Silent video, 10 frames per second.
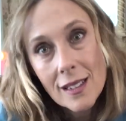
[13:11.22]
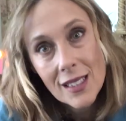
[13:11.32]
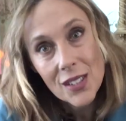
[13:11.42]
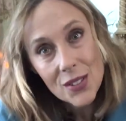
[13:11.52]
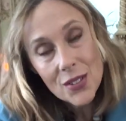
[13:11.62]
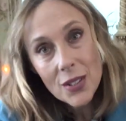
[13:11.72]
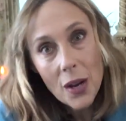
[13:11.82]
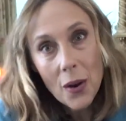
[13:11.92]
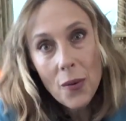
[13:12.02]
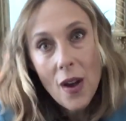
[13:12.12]
years
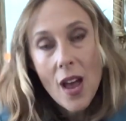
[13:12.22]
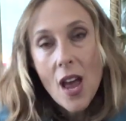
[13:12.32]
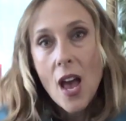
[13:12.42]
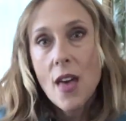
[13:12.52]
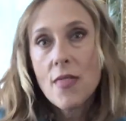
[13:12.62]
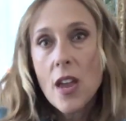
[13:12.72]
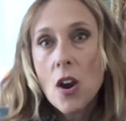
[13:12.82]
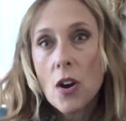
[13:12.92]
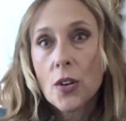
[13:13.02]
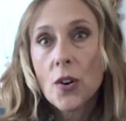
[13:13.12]
ago. And they
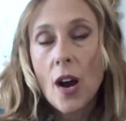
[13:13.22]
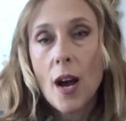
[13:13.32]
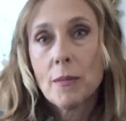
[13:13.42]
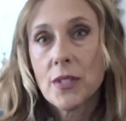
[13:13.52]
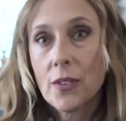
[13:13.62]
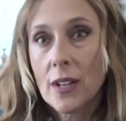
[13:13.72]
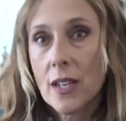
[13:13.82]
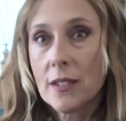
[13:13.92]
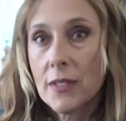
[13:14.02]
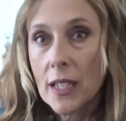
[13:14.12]
are cropped. They're
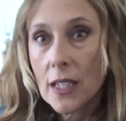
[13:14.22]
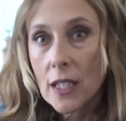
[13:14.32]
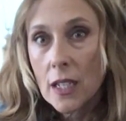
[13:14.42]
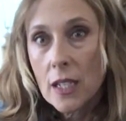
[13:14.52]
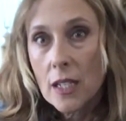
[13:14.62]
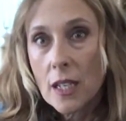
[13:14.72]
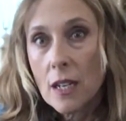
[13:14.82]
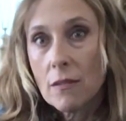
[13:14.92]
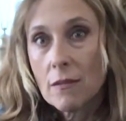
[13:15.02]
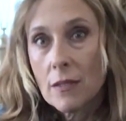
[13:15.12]
kind of like,
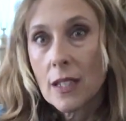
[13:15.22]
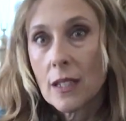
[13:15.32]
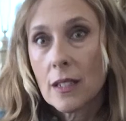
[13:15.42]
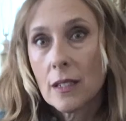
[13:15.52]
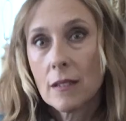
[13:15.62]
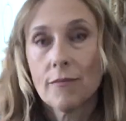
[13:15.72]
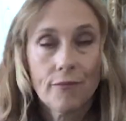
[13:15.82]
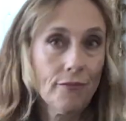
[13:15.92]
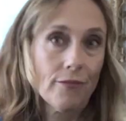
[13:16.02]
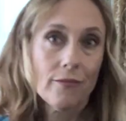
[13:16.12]
like,
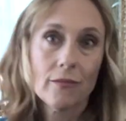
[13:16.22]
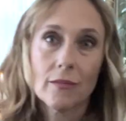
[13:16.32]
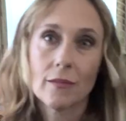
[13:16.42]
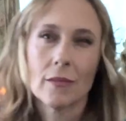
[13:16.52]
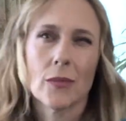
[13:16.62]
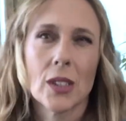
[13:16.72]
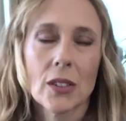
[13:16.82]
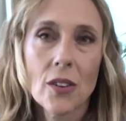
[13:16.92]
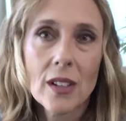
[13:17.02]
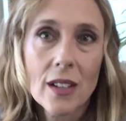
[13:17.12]
what do you
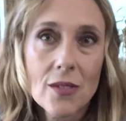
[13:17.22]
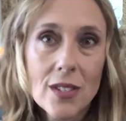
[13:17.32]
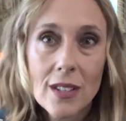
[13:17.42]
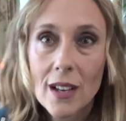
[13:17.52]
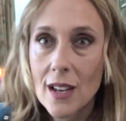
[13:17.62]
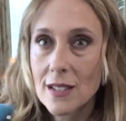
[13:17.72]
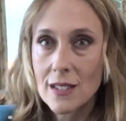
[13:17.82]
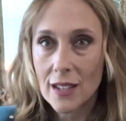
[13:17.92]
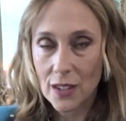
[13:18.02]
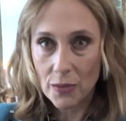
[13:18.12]
call those kinds?
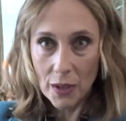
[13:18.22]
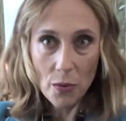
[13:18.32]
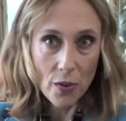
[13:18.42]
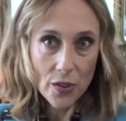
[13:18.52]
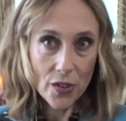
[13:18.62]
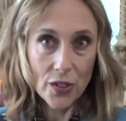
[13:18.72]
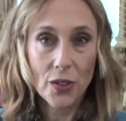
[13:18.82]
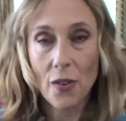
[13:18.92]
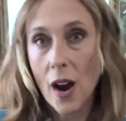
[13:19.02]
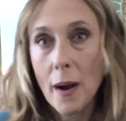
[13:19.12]
Like 3/4
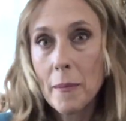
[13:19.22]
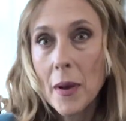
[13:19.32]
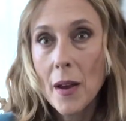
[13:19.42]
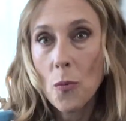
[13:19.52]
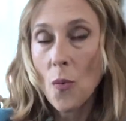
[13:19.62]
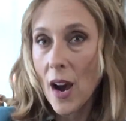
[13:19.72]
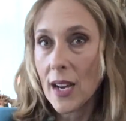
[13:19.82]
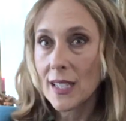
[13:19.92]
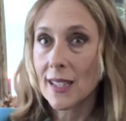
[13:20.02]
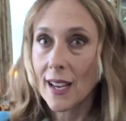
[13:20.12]
crop,
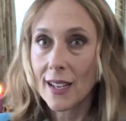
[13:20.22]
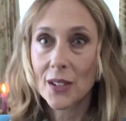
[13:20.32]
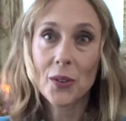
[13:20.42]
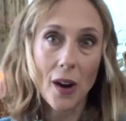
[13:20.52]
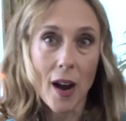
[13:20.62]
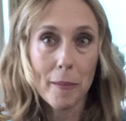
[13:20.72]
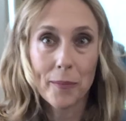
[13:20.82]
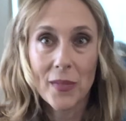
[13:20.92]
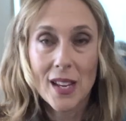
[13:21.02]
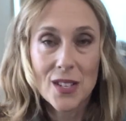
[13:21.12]
wide leg crop.
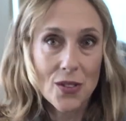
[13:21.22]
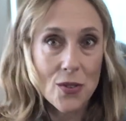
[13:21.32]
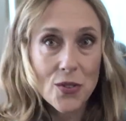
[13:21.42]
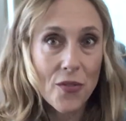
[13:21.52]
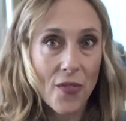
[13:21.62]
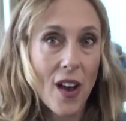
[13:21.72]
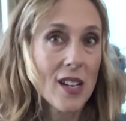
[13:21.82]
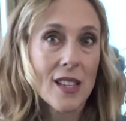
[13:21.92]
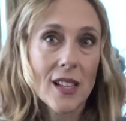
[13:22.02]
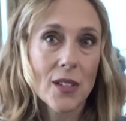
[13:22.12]
So those are fun.
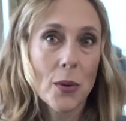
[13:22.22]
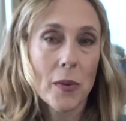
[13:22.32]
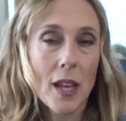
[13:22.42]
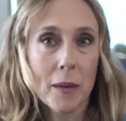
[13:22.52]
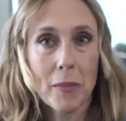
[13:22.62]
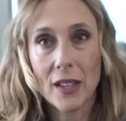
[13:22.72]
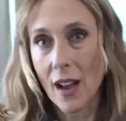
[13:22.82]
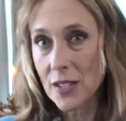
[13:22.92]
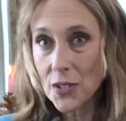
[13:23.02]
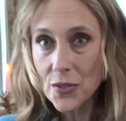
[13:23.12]
A little like
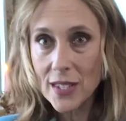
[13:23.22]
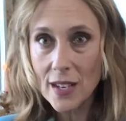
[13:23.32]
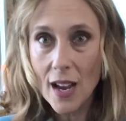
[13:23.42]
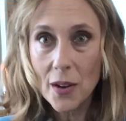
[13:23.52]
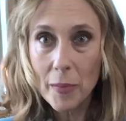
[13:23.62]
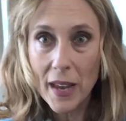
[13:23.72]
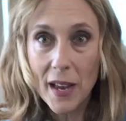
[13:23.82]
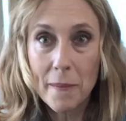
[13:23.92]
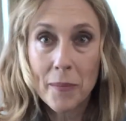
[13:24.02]
palazzo style pant.